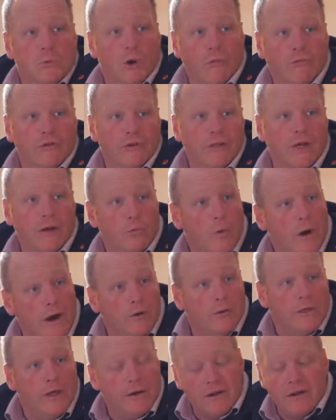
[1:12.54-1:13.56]
confident they'd
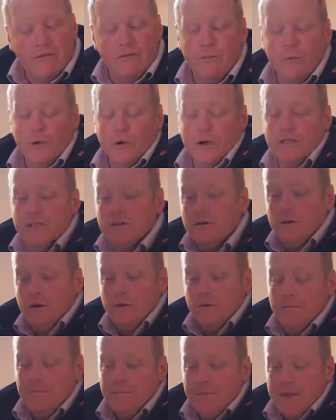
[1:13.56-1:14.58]
win or they'd never brought it to
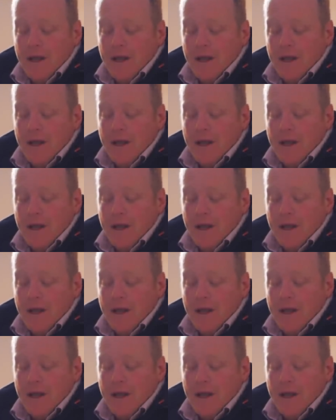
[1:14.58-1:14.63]
court.